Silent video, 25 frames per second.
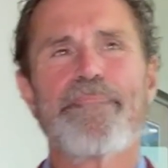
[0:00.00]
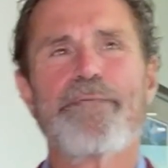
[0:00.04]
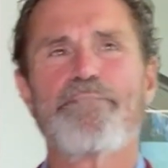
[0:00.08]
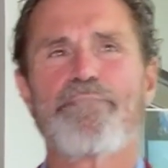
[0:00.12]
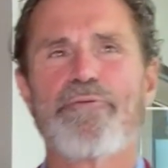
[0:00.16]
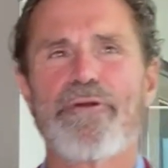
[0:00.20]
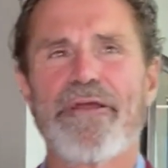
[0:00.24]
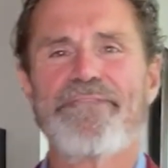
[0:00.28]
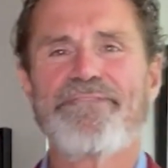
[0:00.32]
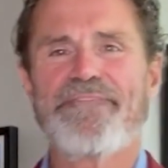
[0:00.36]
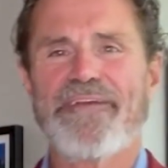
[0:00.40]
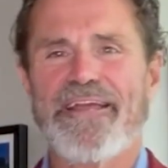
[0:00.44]

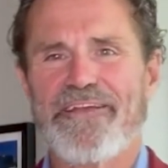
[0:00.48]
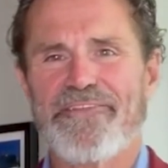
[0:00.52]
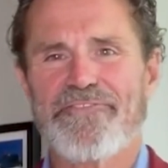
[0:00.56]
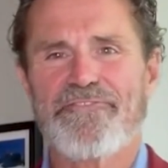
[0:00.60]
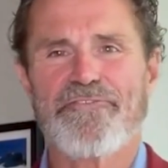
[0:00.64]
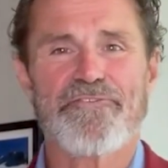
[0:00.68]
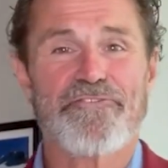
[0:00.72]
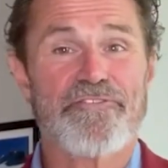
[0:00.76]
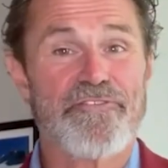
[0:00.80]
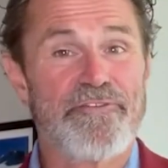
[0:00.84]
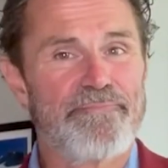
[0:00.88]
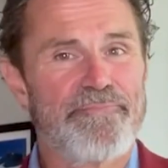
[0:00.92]
brief
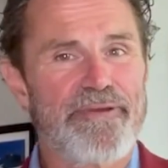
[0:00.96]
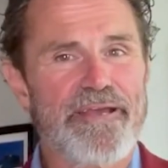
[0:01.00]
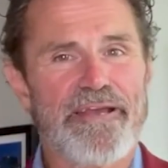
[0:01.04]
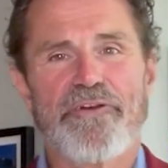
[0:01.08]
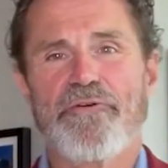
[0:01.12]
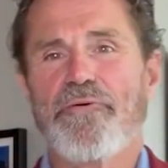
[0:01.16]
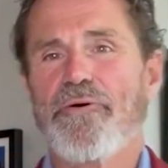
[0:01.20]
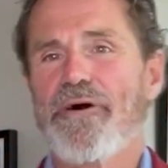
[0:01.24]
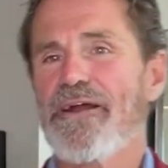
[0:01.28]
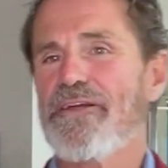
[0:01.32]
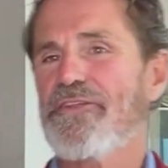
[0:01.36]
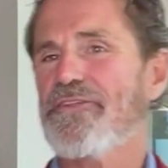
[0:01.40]
answers to
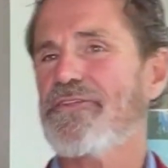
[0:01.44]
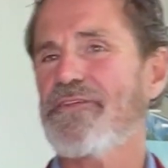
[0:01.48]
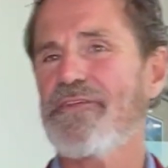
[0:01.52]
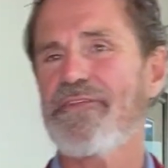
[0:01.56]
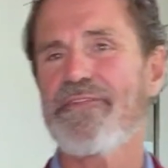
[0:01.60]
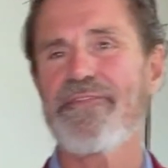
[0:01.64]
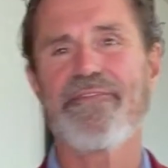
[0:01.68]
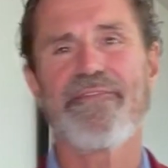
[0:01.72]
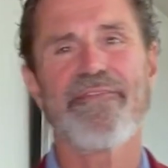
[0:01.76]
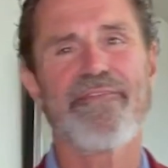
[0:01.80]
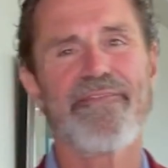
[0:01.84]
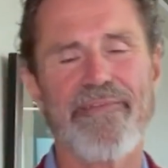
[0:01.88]
big
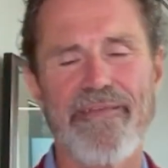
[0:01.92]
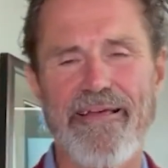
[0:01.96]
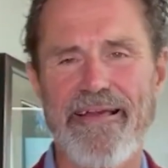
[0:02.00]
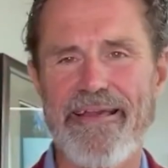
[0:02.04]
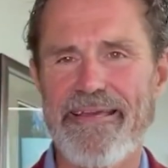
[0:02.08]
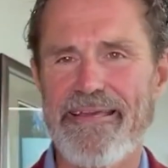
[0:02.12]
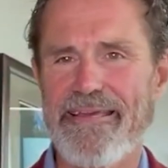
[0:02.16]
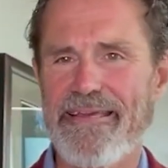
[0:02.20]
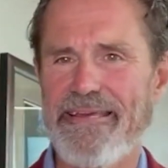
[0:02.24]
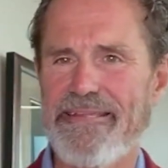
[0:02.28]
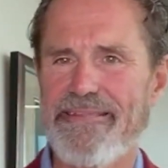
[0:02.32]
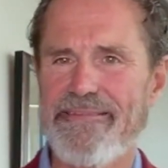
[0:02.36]
questions.
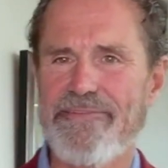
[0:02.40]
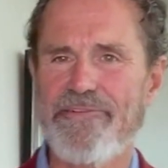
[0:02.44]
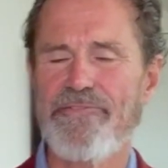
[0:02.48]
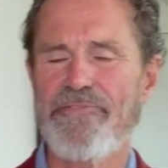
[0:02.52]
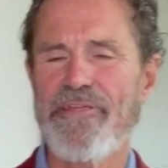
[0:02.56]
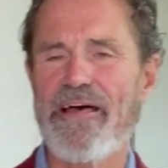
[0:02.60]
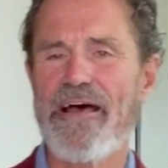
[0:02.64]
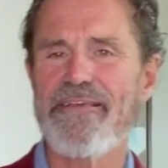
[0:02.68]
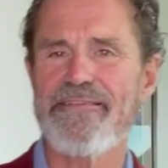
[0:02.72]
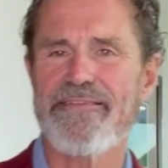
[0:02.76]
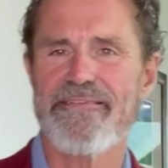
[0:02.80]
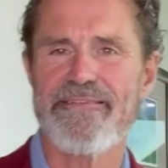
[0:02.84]
Like in
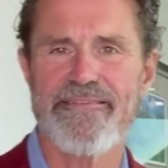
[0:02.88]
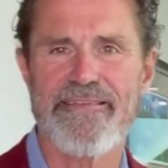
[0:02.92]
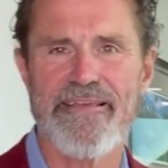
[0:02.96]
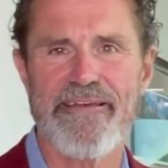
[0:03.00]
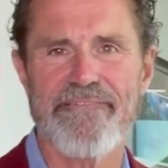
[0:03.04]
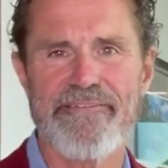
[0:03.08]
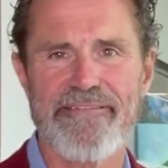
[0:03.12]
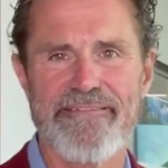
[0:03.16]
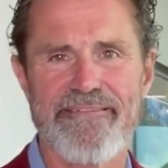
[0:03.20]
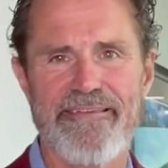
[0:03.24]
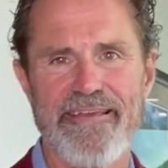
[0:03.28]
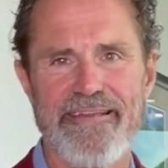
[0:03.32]

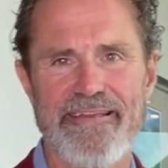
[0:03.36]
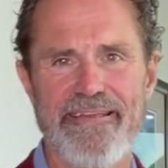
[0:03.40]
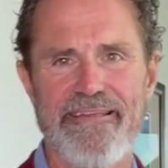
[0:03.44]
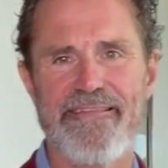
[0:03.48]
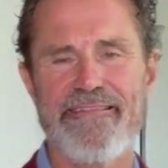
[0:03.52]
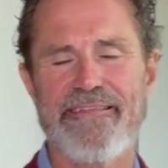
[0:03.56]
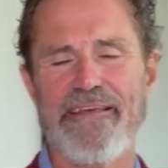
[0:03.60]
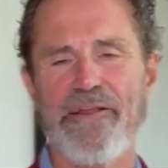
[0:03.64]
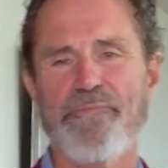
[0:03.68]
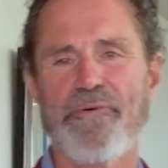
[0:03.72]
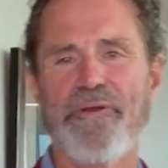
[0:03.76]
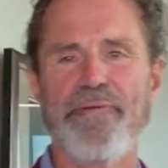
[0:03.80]
2017, he
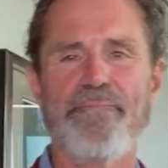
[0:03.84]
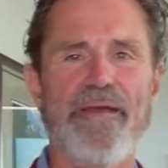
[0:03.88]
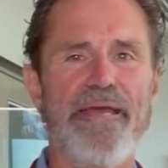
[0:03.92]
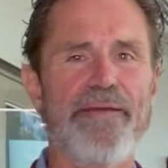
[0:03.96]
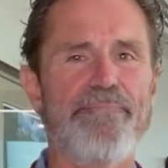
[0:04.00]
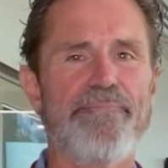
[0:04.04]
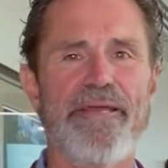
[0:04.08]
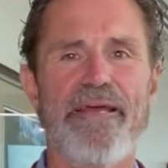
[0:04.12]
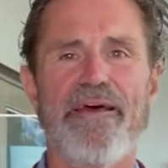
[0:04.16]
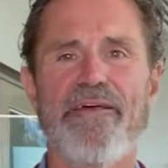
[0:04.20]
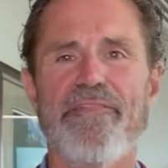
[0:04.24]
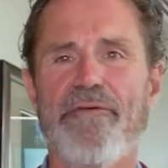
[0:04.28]
said, We
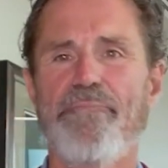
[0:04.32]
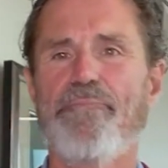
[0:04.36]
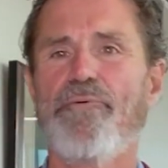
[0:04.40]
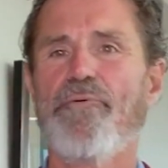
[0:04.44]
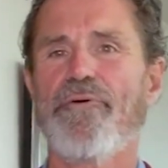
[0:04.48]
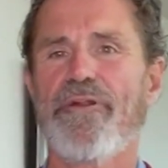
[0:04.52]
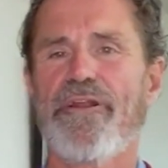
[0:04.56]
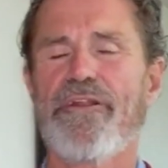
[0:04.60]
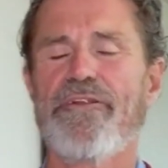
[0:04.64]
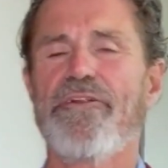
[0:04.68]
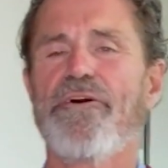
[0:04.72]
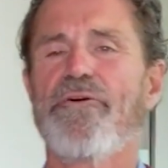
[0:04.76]
may be on the
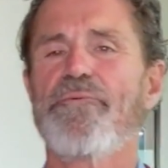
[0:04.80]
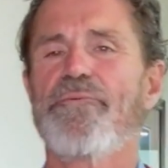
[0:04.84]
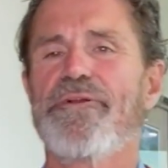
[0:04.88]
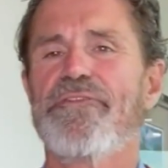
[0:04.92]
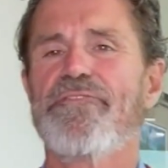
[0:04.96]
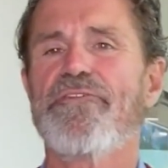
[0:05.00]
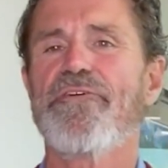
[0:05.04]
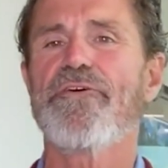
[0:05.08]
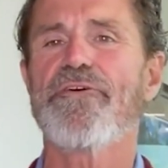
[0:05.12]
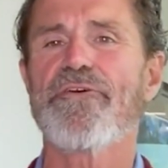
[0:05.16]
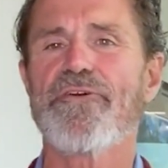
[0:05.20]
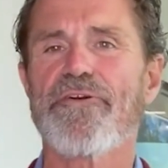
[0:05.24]
point of no
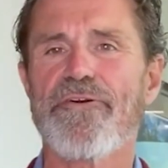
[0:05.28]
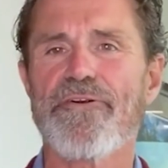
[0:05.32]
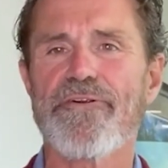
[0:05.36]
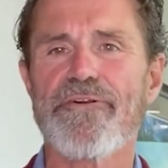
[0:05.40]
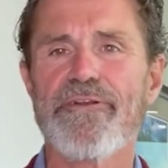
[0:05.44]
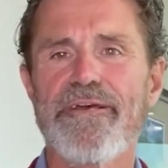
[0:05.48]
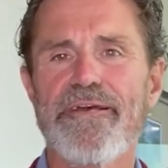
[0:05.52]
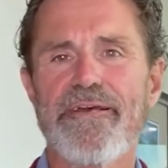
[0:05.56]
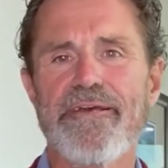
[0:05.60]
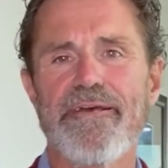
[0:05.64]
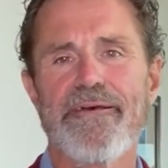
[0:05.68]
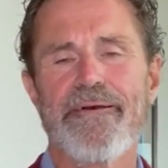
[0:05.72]

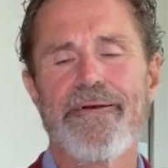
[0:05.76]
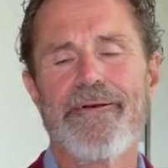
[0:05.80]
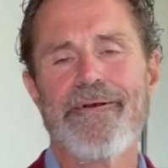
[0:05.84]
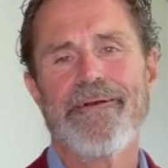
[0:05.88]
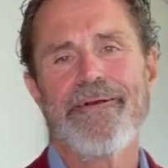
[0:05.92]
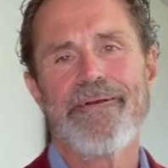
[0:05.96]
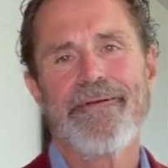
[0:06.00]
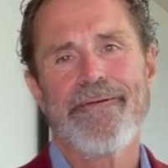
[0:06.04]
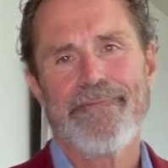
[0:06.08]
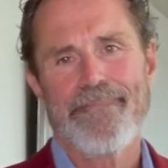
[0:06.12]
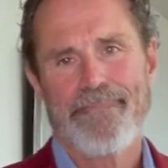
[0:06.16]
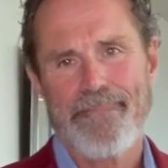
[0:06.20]
return,
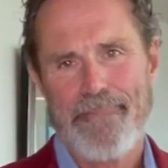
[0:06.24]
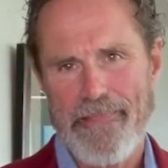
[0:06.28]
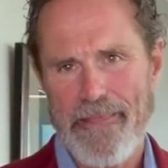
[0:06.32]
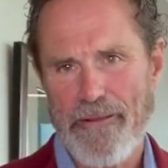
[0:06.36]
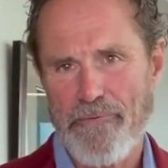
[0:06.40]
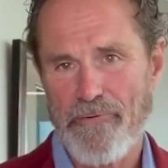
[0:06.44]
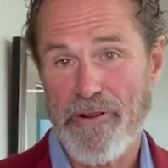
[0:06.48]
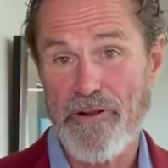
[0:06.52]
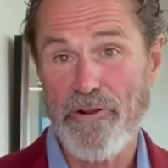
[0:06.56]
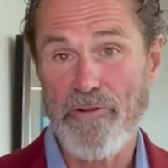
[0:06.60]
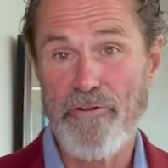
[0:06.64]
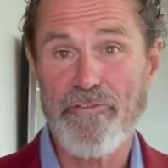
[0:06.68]

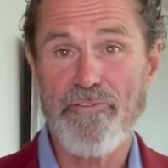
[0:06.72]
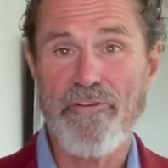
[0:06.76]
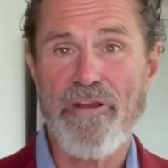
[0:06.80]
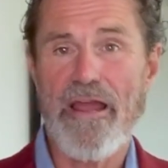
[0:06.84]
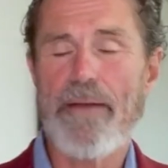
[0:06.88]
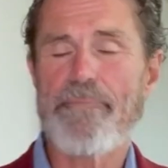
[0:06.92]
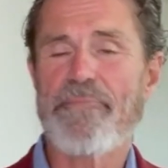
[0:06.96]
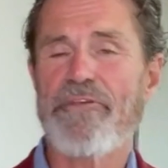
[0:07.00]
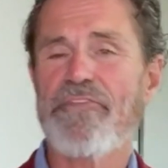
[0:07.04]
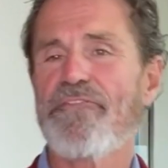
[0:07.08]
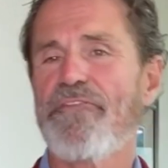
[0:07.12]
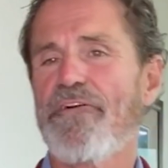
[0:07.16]
and we're going to lose our
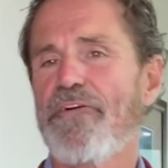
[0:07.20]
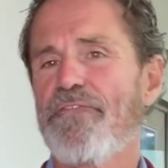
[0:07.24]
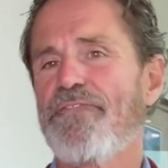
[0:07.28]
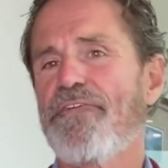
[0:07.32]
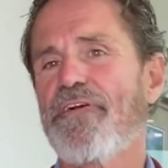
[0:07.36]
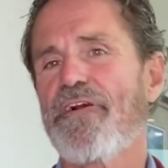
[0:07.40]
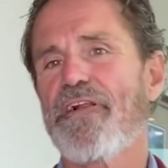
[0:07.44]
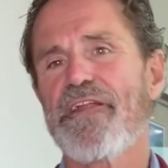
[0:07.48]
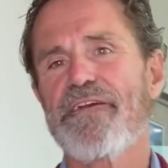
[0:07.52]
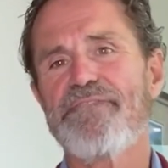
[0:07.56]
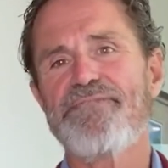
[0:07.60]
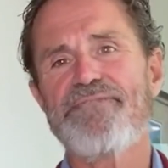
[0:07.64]
atmosphere
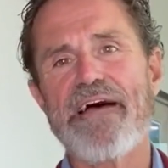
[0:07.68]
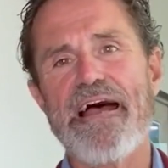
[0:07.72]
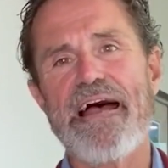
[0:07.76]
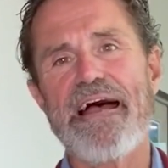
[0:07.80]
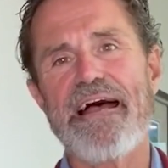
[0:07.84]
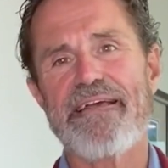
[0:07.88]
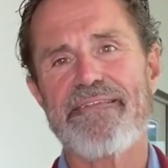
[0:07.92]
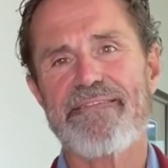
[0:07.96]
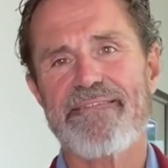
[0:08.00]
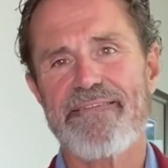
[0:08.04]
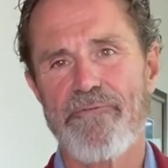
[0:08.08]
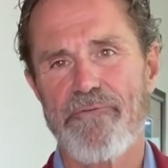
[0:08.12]
fairly
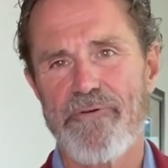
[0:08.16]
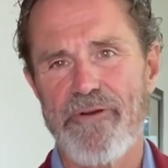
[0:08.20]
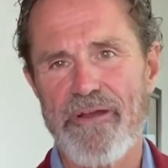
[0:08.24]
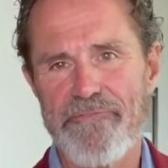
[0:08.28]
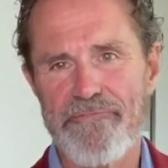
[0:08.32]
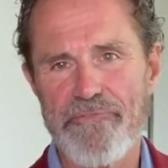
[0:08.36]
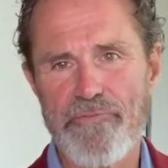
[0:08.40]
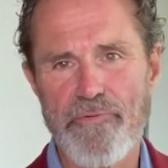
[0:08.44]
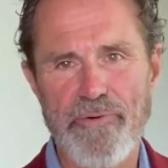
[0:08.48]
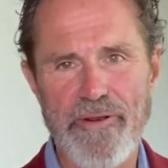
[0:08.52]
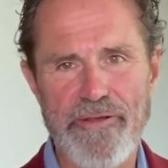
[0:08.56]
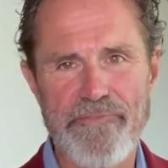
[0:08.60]
fast, and we'll
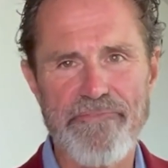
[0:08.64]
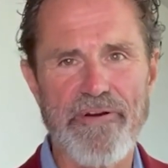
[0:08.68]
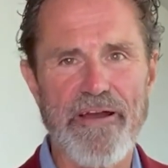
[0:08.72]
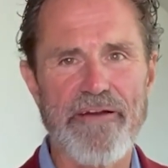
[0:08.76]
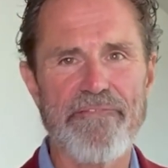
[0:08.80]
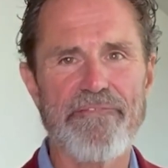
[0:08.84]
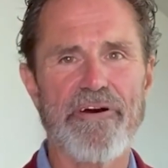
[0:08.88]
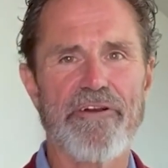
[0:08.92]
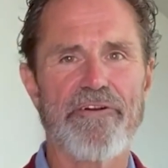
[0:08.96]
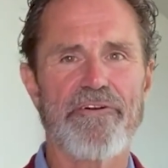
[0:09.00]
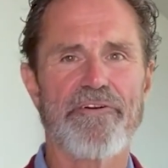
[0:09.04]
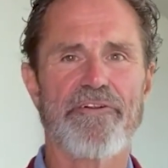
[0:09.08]
have
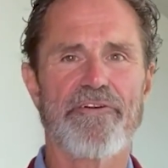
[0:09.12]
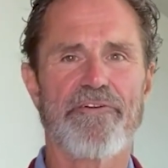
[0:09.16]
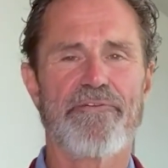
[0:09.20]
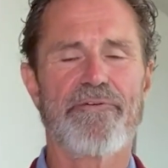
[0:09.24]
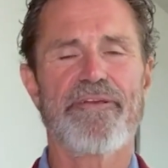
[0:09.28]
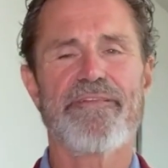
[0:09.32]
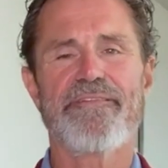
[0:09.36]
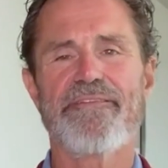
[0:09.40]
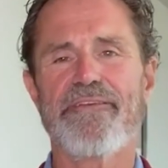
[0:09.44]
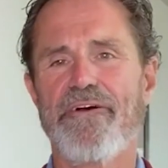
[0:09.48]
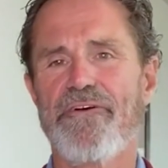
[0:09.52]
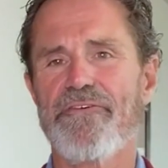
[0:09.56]
2,500
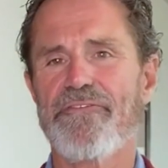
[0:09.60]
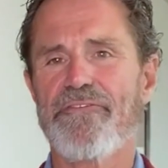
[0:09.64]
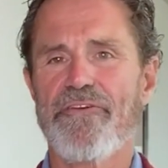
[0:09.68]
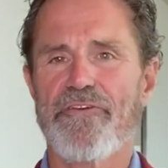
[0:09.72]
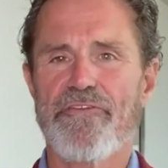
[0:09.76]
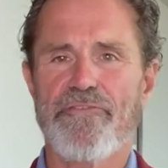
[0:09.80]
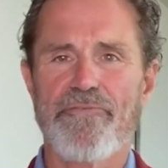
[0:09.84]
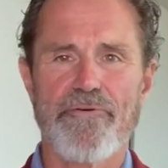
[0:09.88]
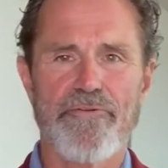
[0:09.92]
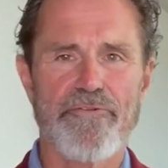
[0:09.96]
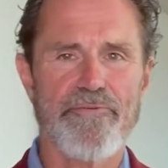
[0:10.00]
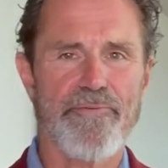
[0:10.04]
degrees
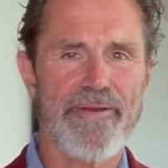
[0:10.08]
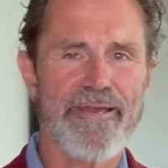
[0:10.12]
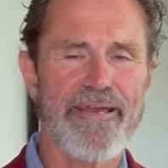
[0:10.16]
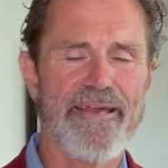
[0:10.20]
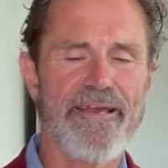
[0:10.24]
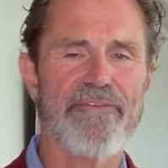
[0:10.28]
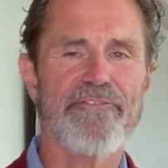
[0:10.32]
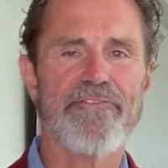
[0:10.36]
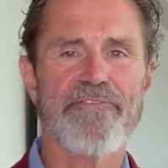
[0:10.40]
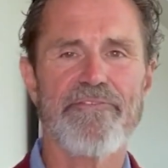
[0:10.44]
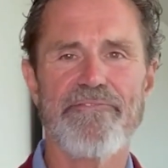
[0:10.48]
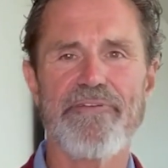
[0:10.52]
Celsius, which we
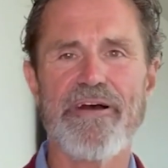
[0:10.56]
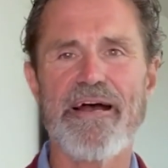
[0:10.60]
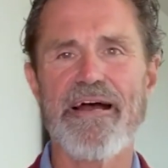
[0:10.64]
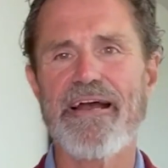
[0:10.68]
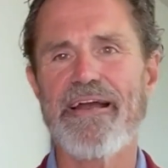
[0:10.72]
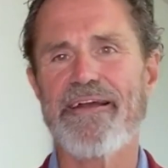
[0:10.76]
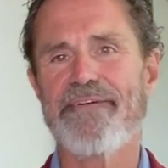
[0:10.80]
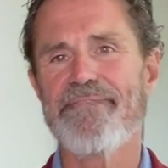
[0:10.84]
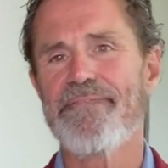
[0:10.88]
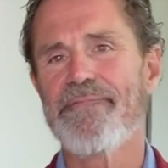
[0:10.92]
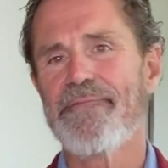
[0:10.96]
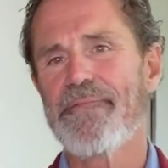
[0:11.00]
can't
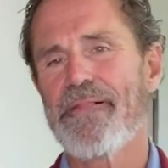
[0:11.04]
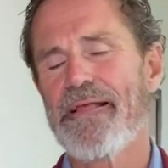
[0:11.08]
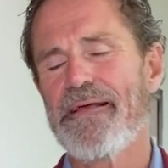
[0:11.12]
survive.